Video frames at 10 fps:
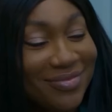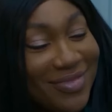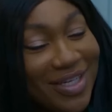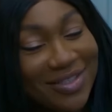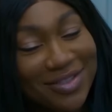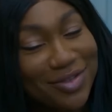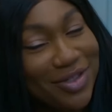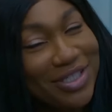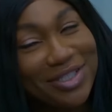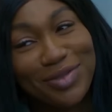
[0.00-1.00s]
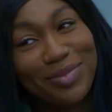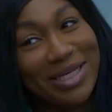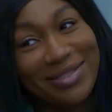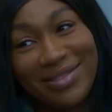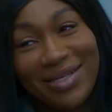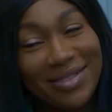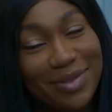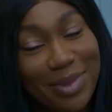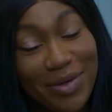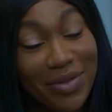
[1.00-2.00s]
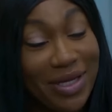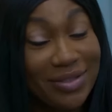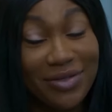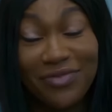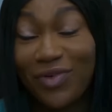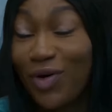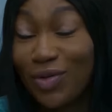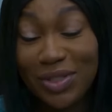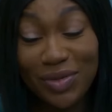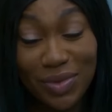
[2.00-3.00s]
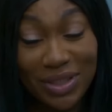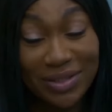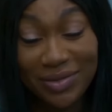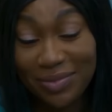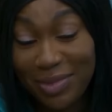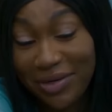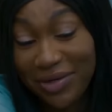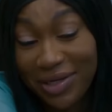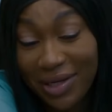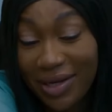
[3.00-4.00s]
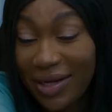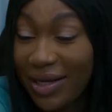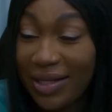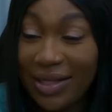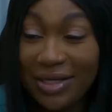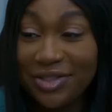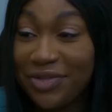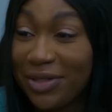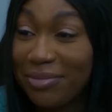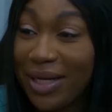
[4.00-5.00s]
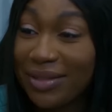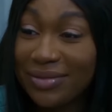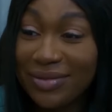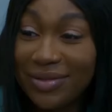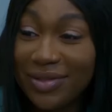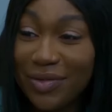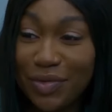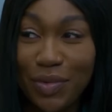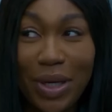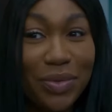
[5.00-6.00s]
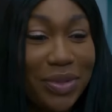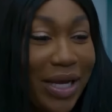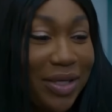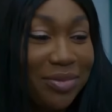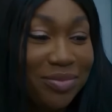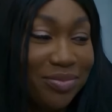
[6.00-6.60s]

Dad, you already know my stand about that. I've always wanted to marry a Nigerian man. So how would I